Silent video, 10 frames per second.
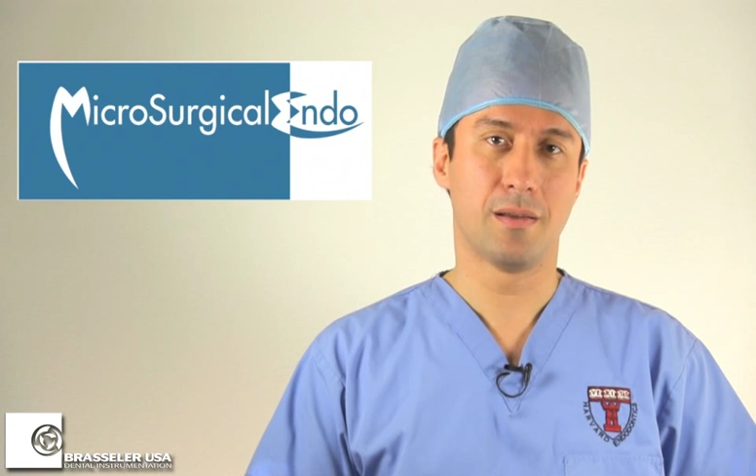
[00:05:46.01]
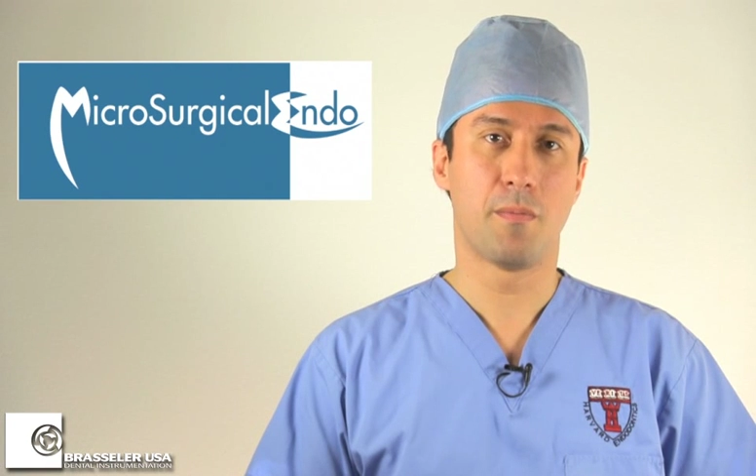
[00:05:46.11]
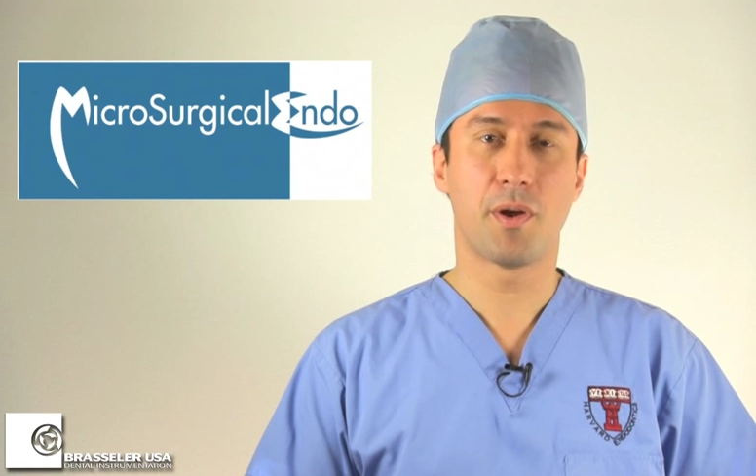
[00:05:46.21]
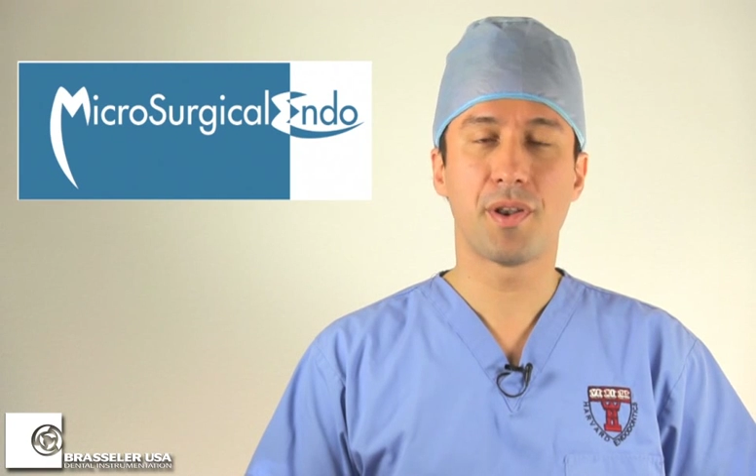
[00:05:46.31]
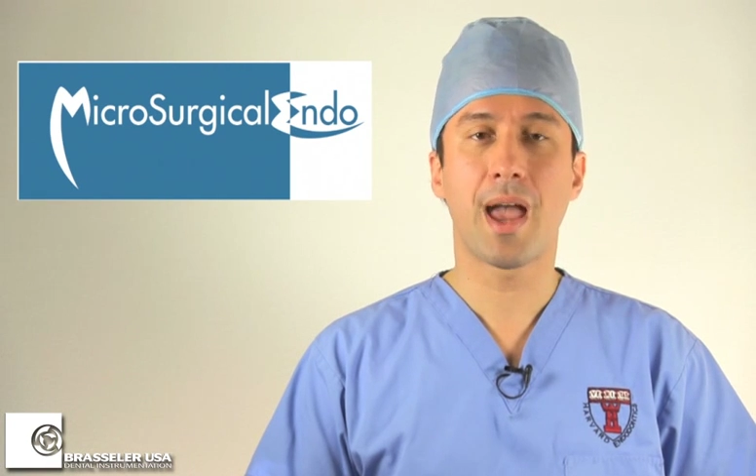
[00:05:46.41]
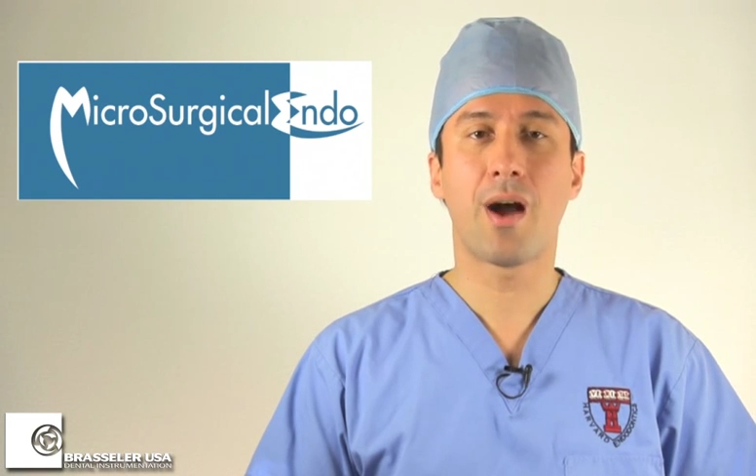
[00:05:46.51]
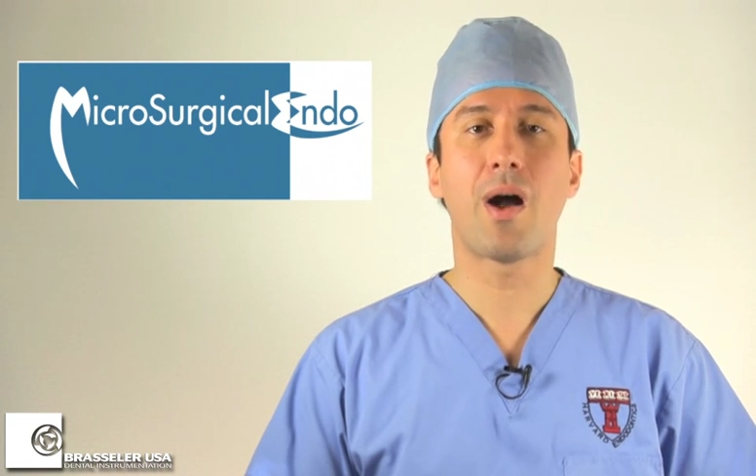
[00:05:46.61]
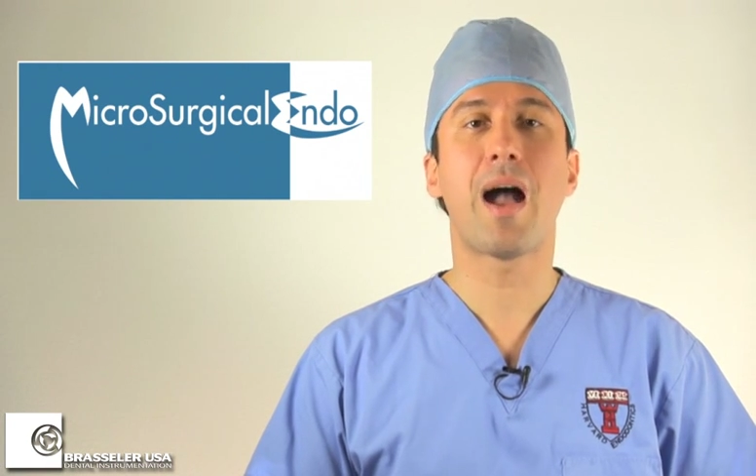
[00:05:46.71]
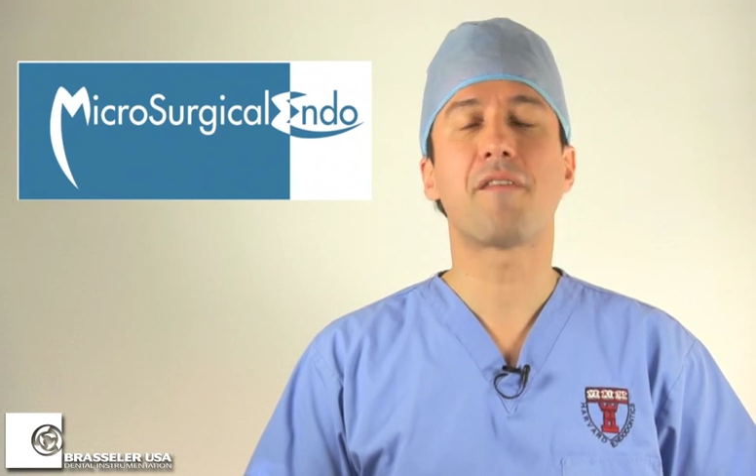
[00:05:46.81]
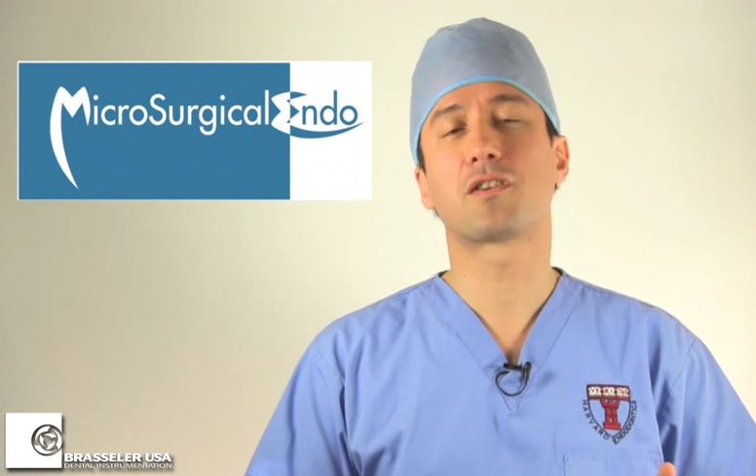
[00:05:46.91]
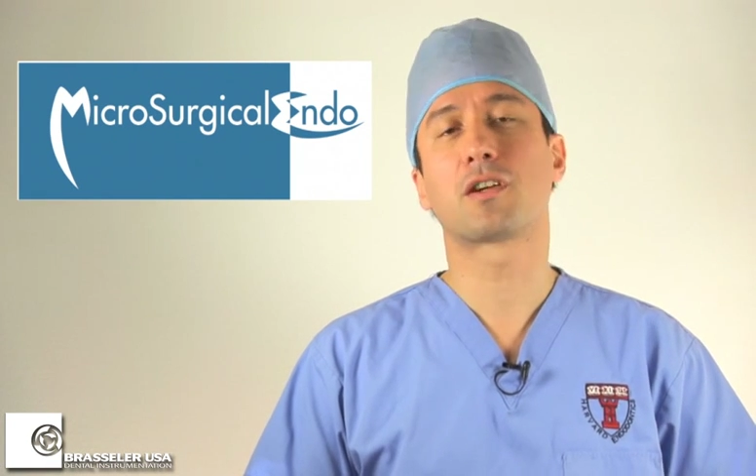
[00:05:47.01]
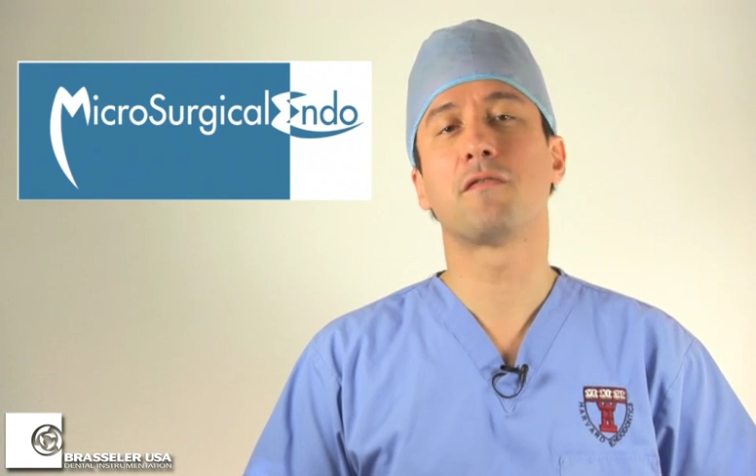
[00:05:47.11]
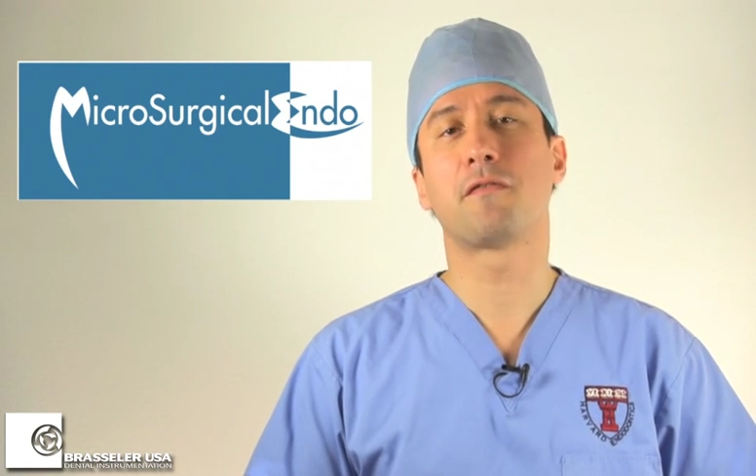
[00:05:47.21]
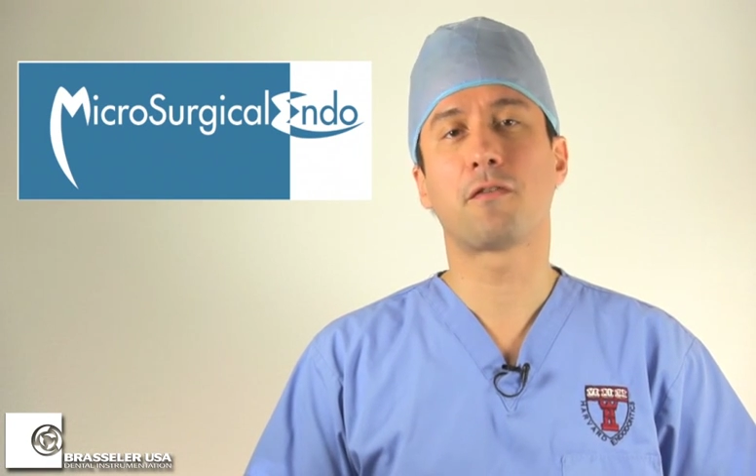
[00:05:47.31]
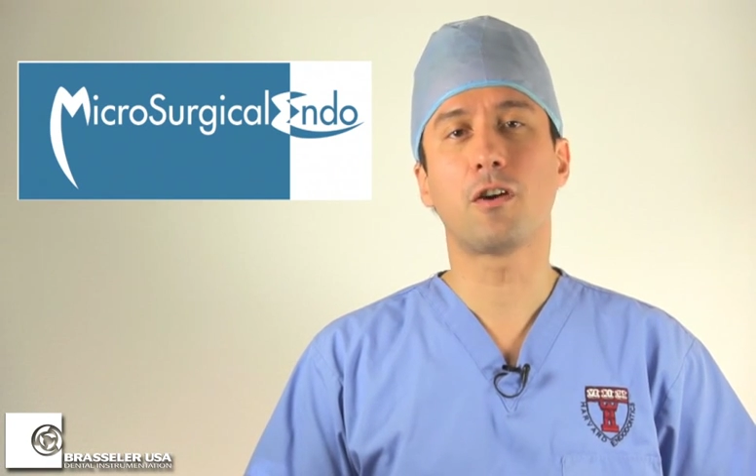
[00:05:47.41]
But now, after
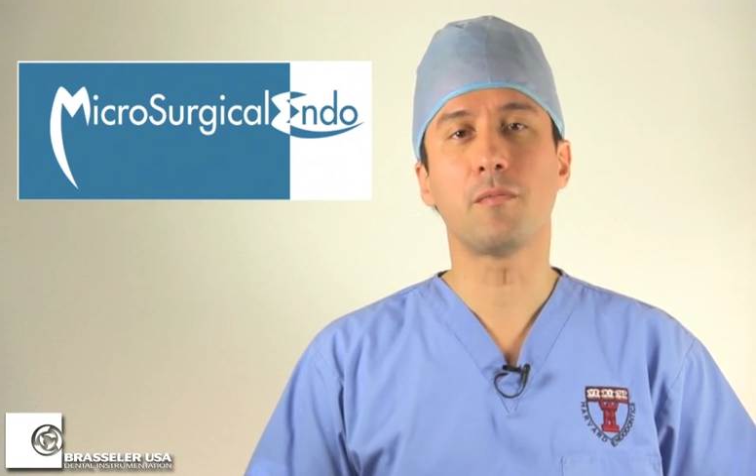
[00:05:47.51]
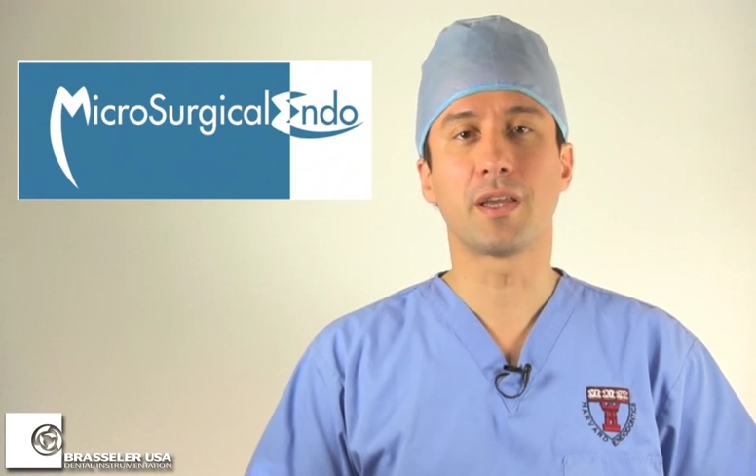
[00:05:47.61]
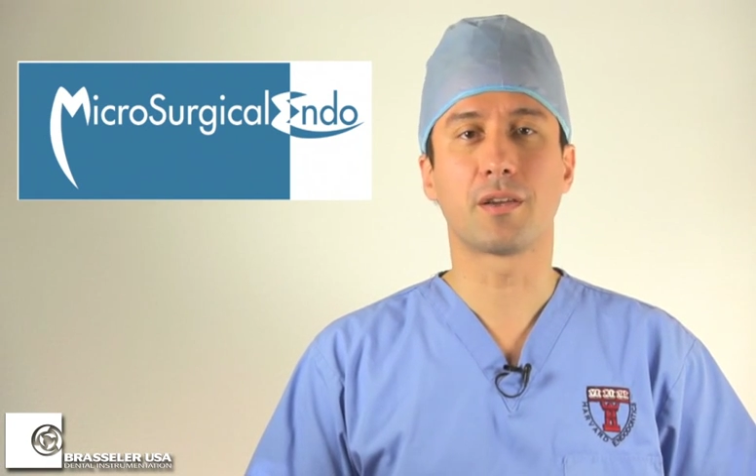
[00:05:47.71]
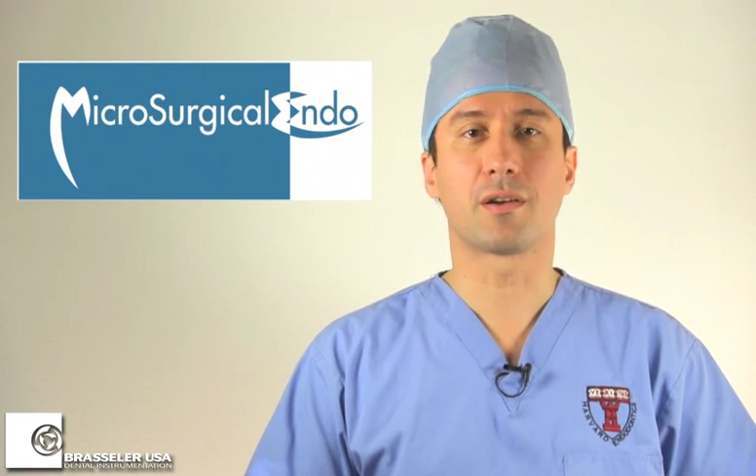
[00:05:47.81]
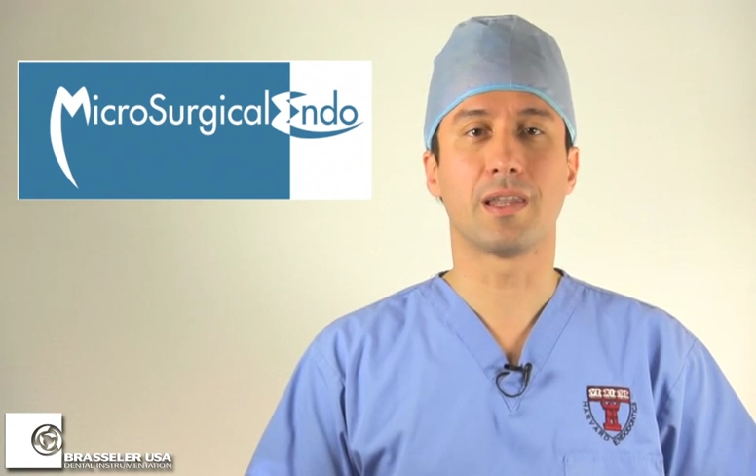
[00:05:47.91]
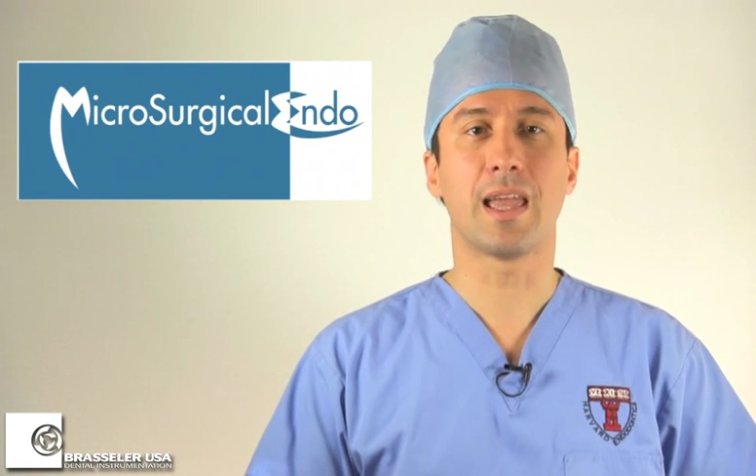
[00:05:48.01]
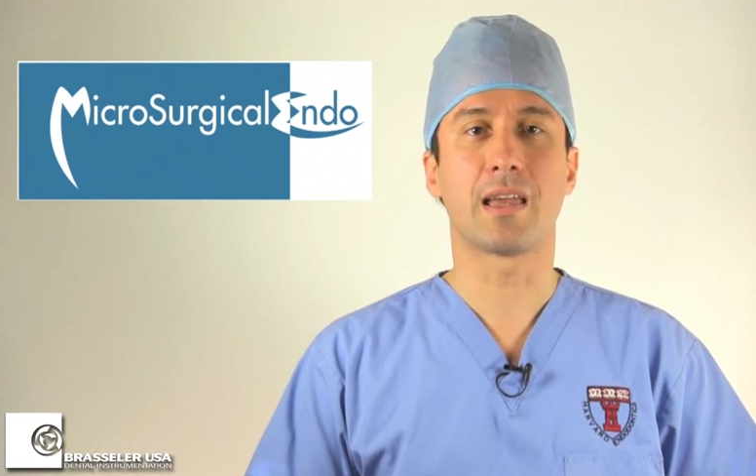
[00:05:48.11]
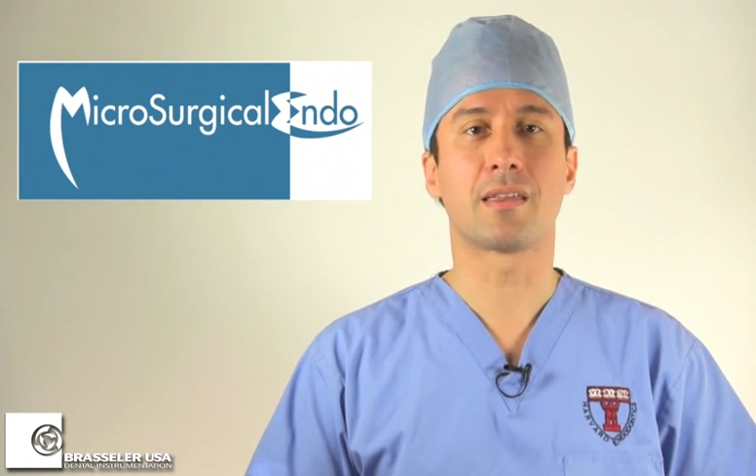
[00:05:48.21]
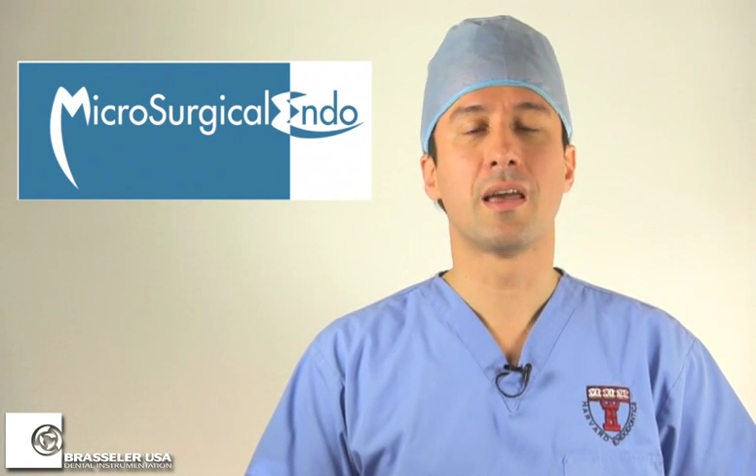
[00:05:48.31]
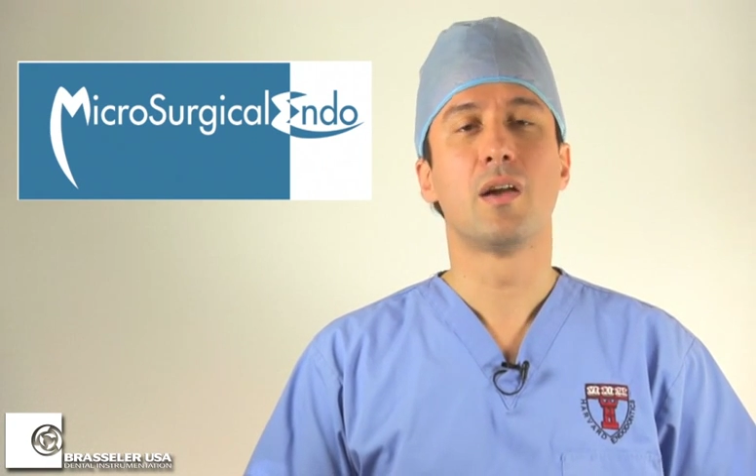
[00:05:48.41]
confirming your length